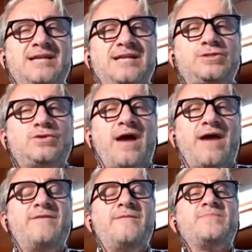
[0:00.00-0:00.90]
needs to
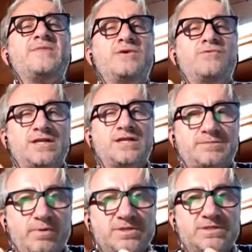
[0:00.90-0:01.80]
have the
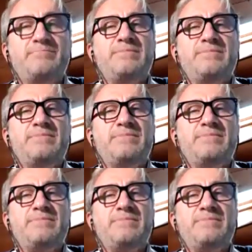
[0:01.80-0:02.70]

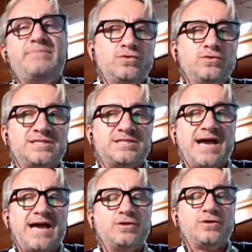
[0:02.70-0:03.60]
responsibility to
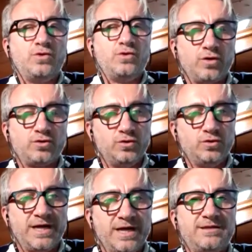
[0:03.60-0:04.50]
decide to not
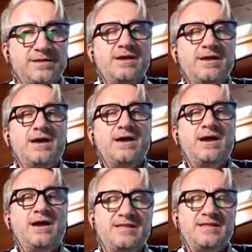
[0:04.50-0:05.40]
do it
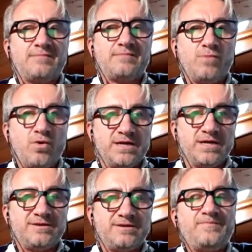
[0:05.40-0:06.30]
in that moment.
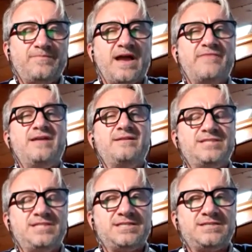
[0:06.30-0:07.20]
I think
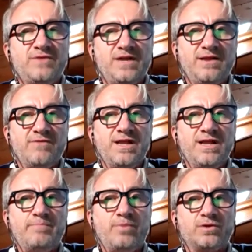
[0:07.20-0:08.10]
this is really, really
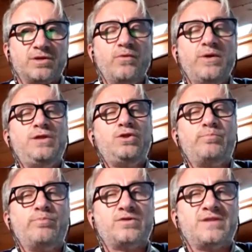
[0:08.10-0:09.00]
important. We need to
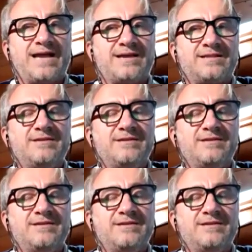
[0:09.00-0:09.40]
protect